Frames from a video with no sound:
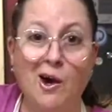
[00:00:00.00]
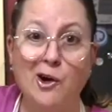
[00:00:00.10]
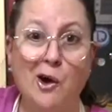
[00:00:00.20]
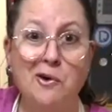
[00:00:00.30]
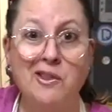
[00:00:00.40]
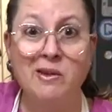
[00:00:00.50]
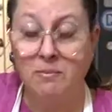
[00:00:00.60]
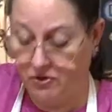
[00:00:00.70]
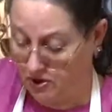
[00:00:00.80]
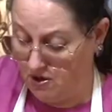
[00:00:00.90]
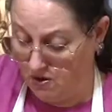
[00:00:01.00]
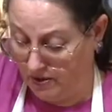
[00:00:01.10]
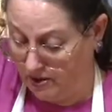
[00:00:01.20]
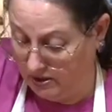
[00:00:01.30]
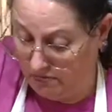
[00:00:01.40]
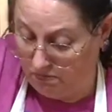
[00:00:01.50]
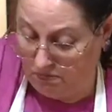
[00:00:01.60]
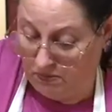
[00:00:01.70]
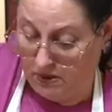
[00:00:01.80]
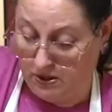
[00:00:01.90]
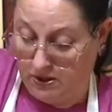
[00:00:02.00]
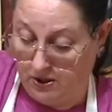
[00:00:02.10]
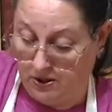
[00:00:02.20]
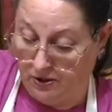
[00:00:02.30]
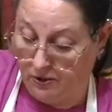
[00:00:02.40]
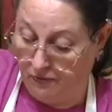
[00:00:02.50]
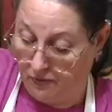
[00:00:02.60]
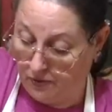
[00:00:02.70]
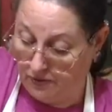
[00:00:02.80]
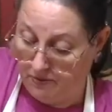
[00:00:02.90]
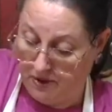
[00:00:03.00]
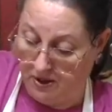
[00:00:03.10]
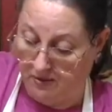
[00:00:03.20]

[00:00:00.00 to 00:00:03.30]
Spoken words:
coating them with dough, really. You fold them in.